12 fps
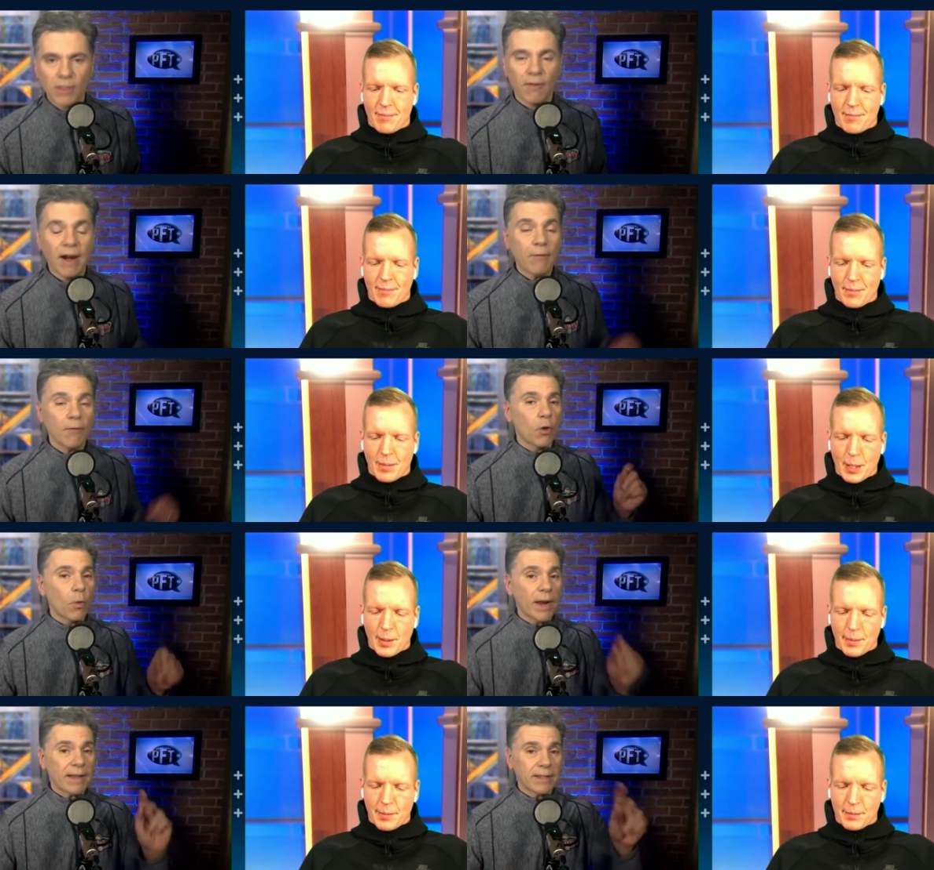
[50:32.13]
Speaker 1: All right, real
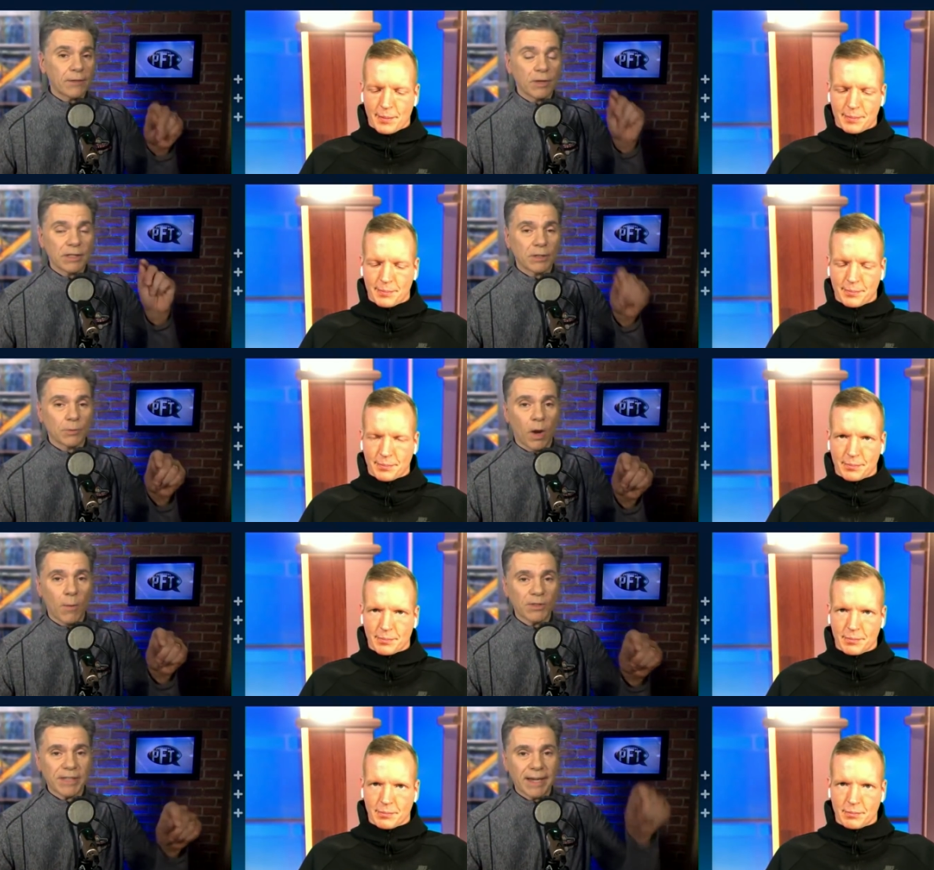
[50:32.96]
quickly, Chris, because we're
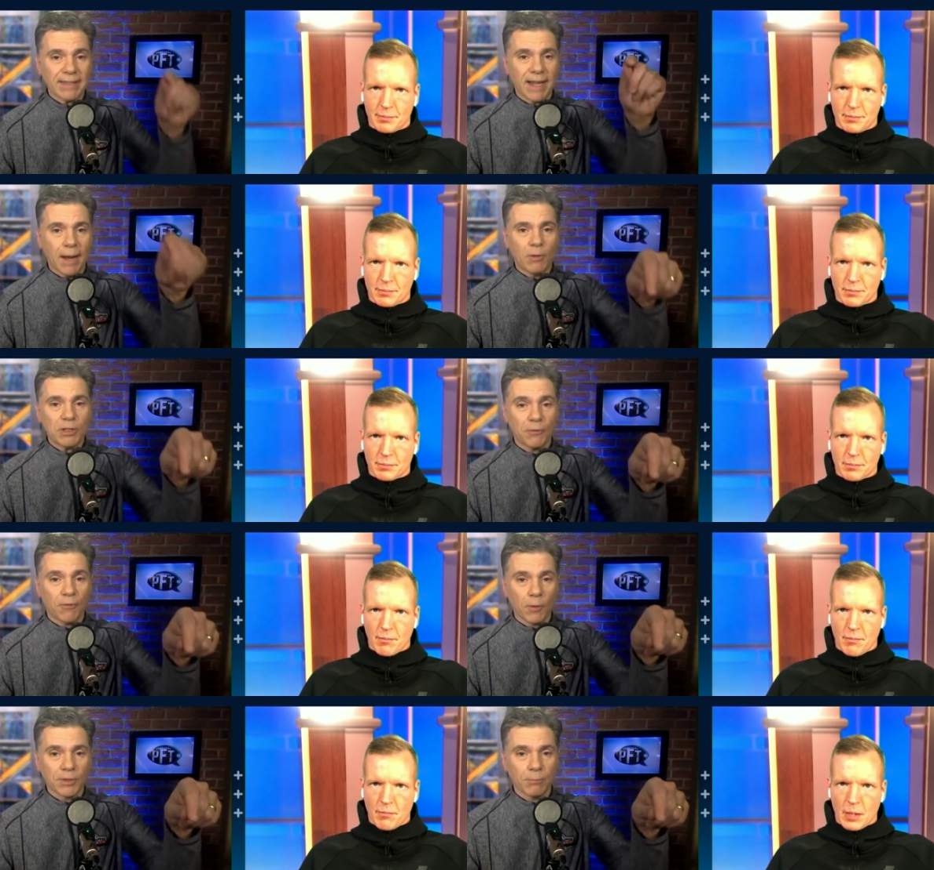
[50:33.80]
almost out of time. What's your
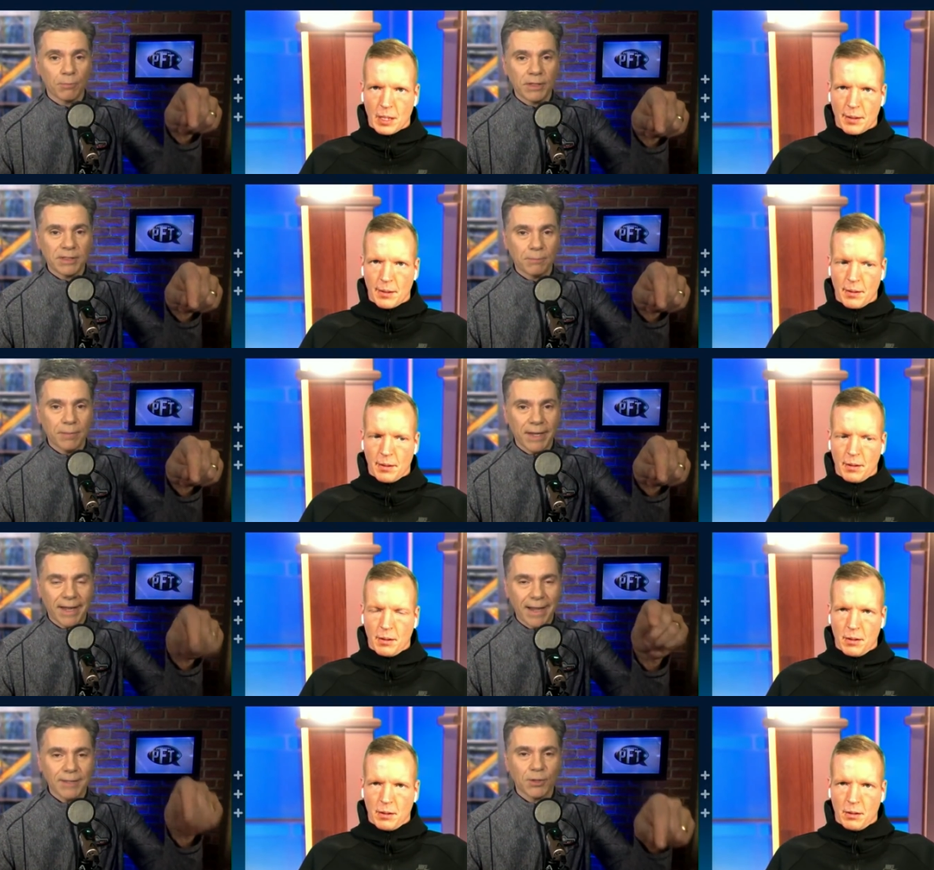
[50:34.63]
Folsom Prison
Speaker 2: pick?
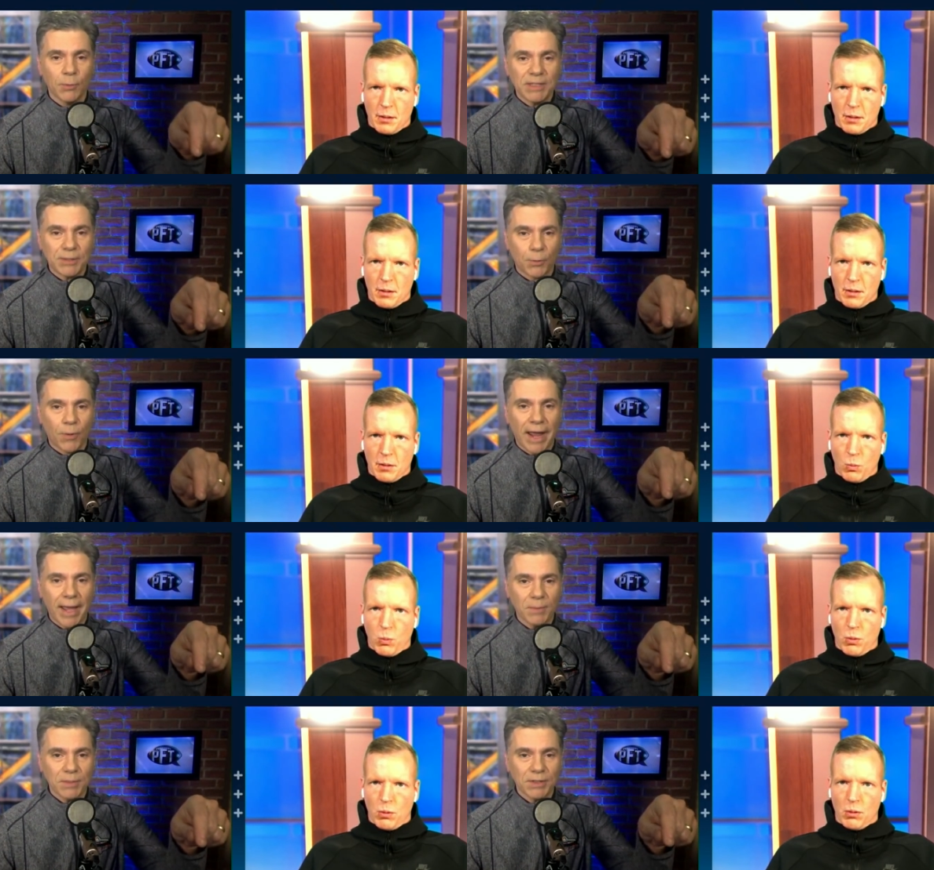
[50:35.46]
I assume it's the
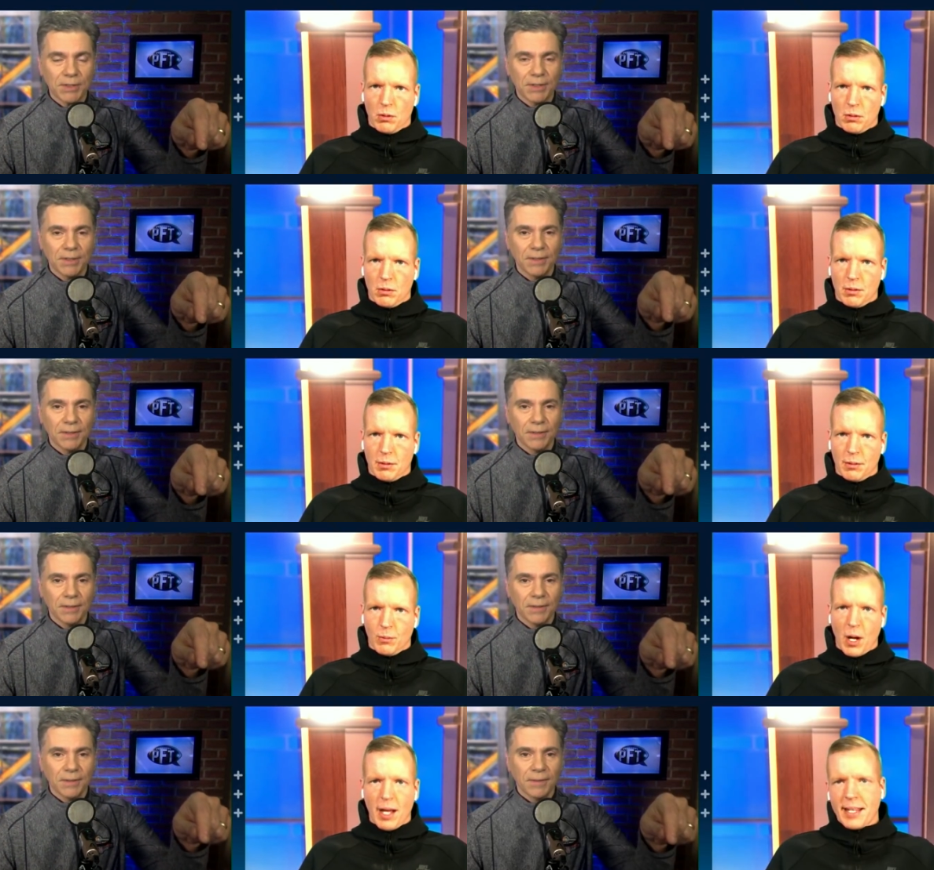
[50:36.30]
Rams.
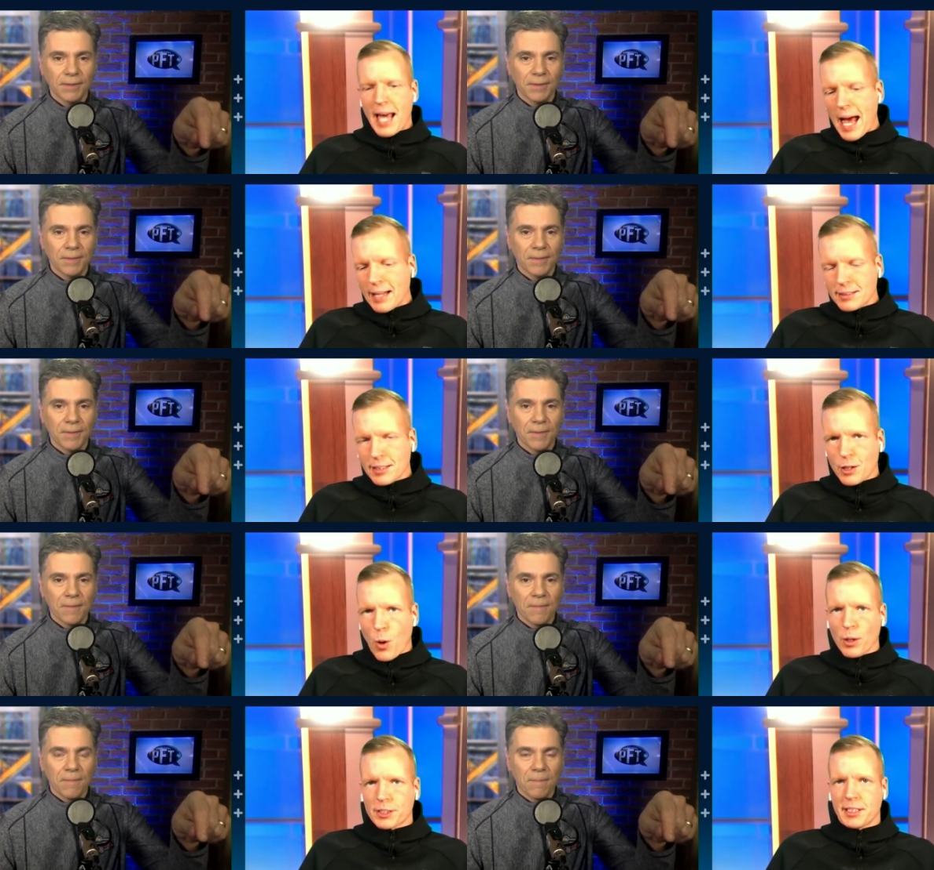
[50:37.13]
Well, yes,
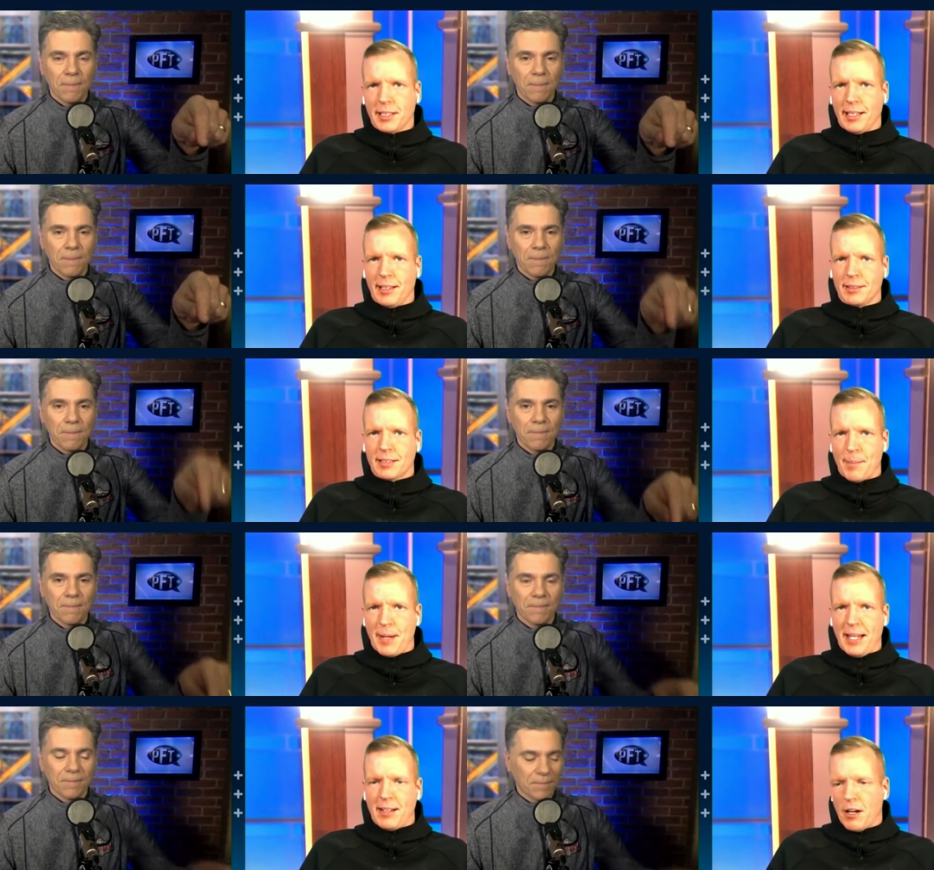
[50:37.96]
of course it is.
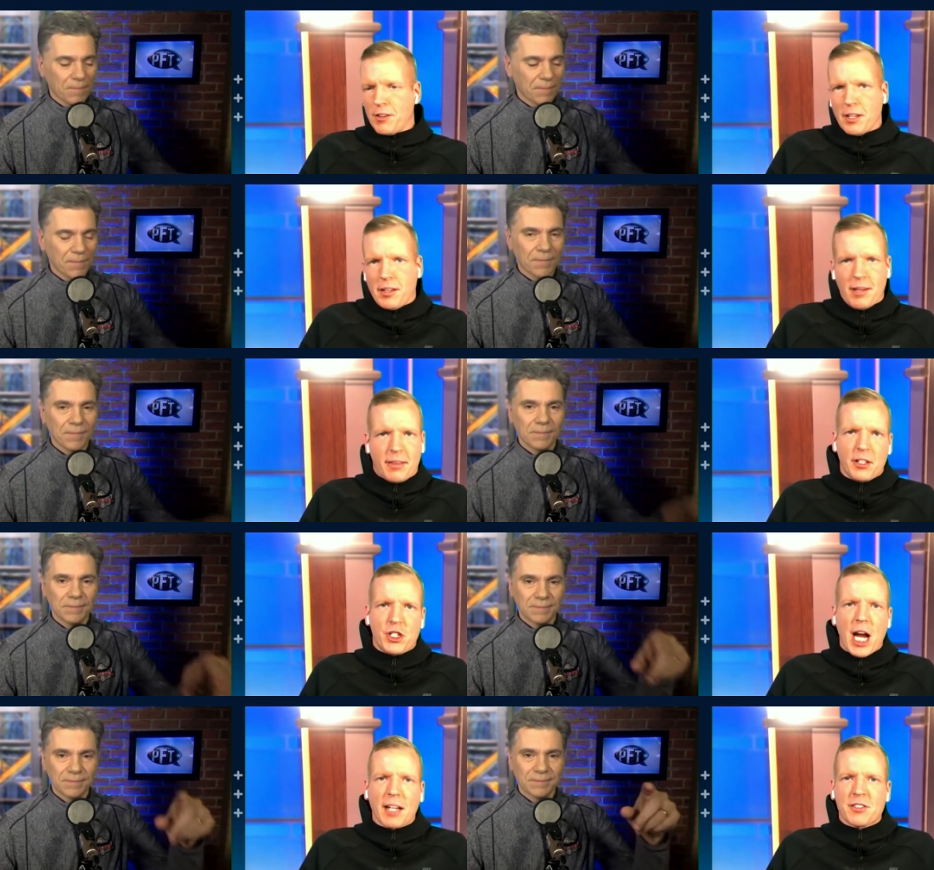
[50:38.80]
I mean, the, the,
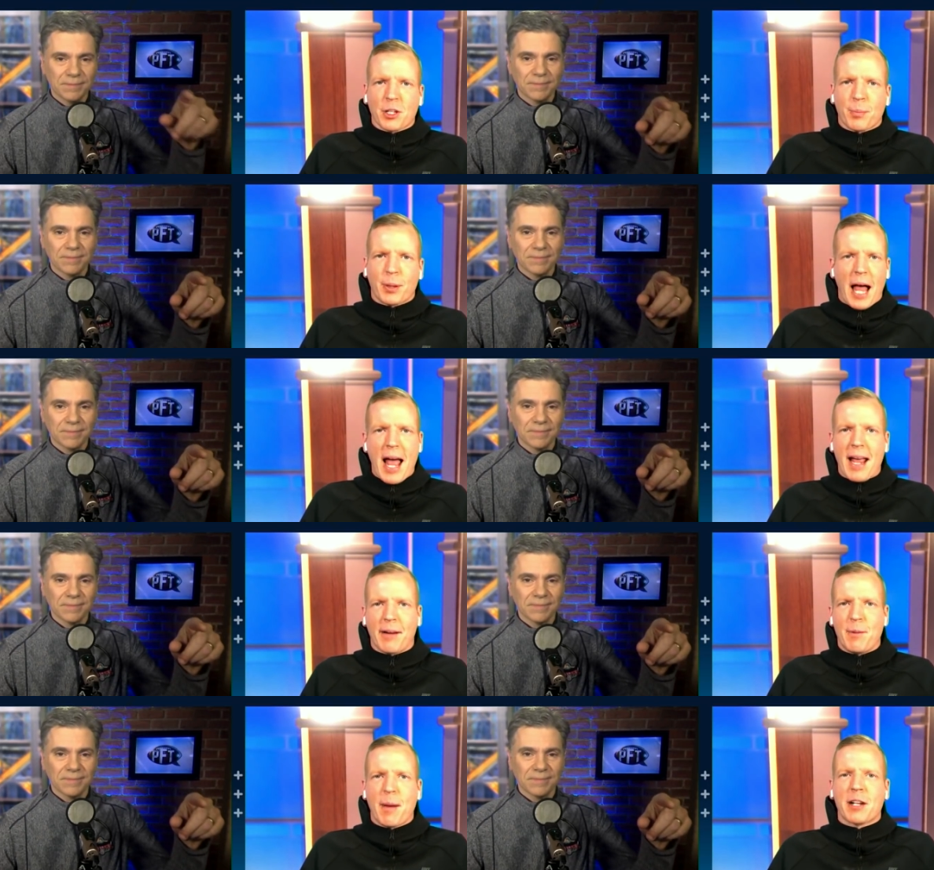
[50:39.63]
the Jets are
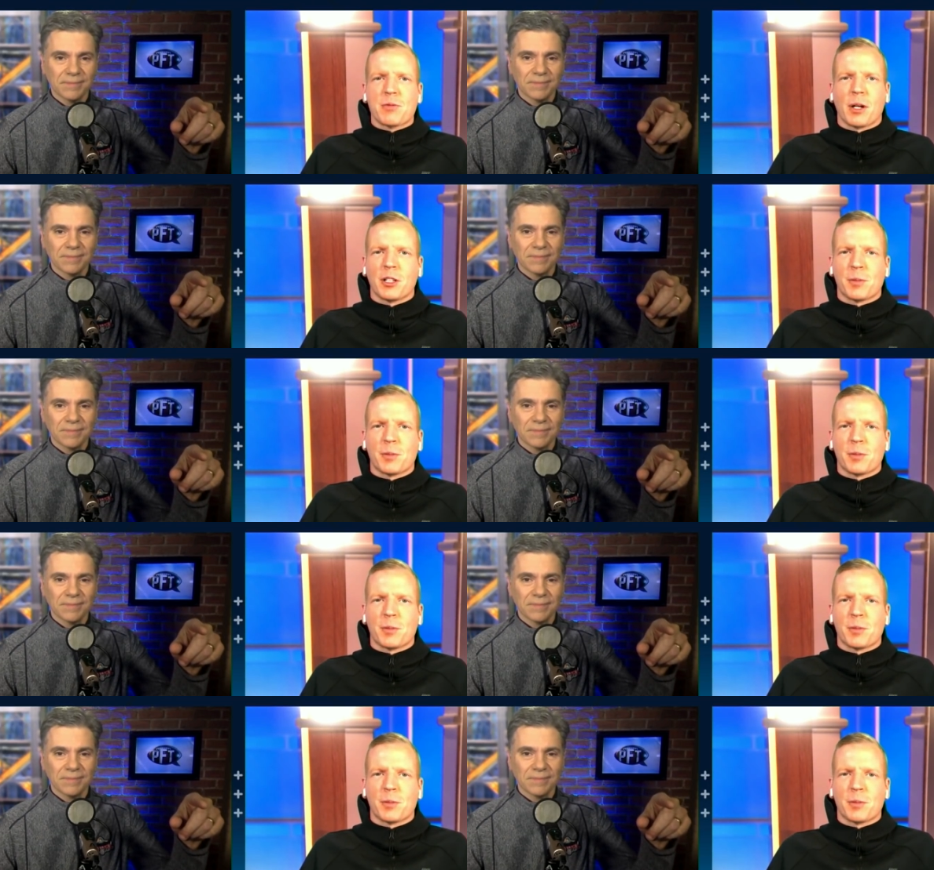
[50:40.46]
playing. We might as well